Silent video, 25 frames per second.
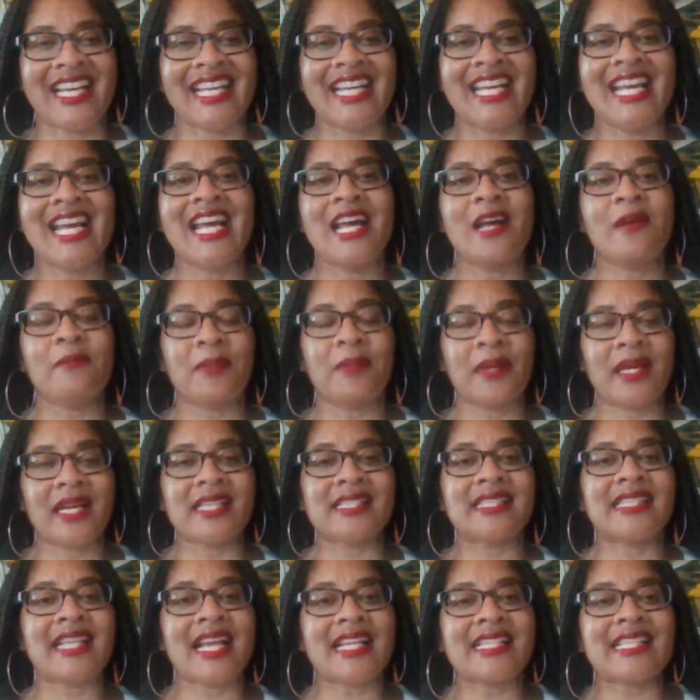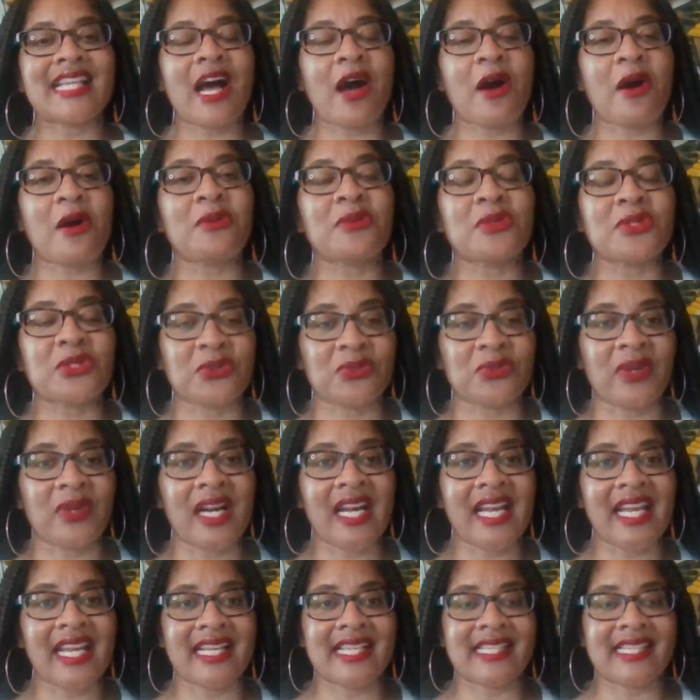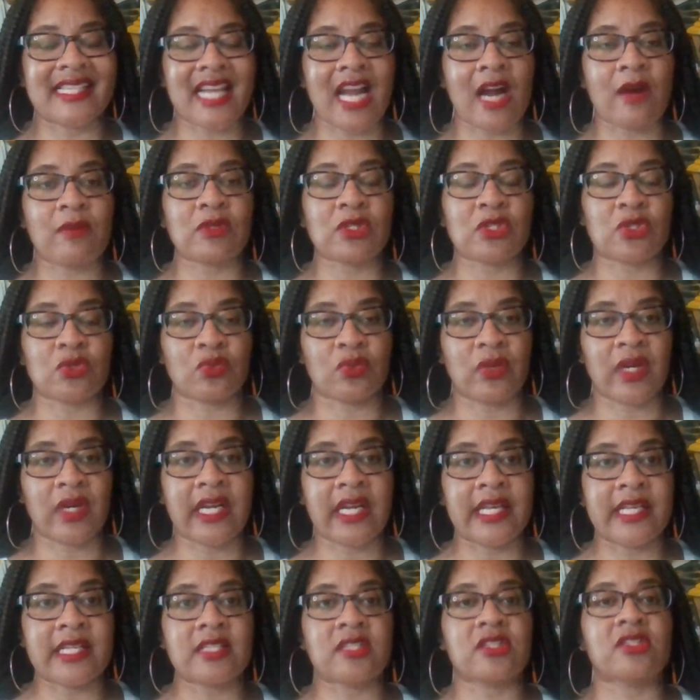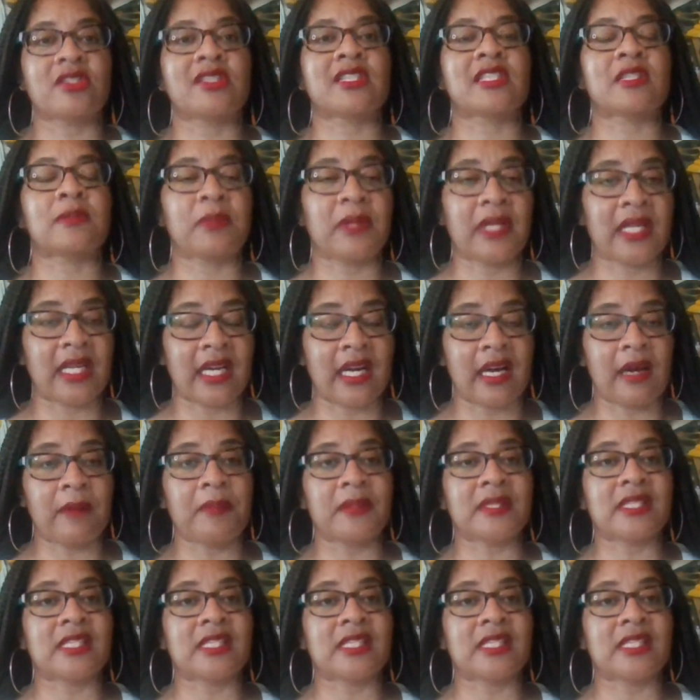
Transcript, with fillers: Because that's how I was raised. I was raised to speak up and speak